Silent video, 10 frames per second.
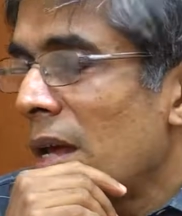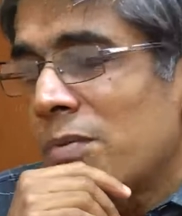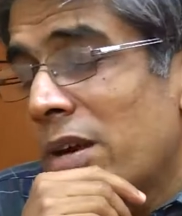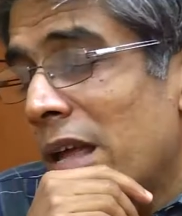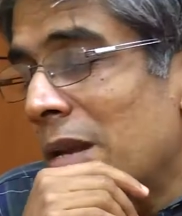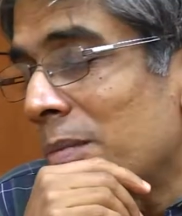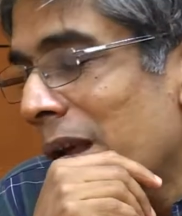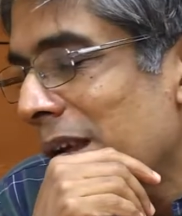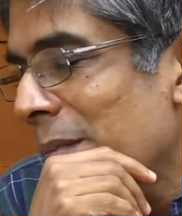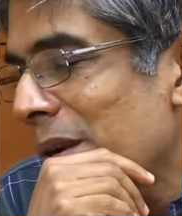
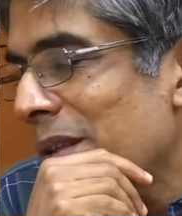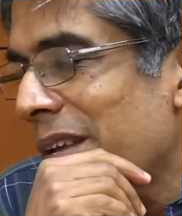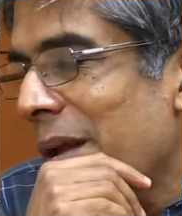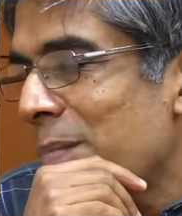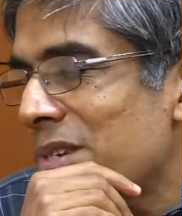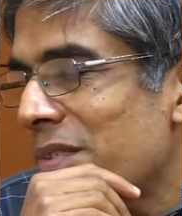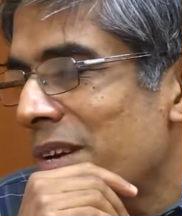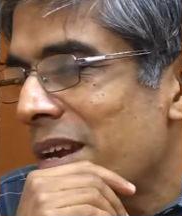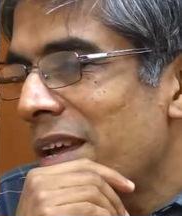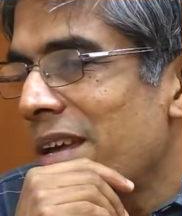Alumni coming into the campus
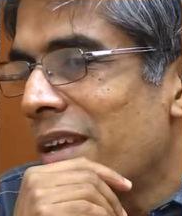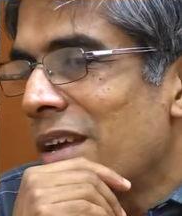every day.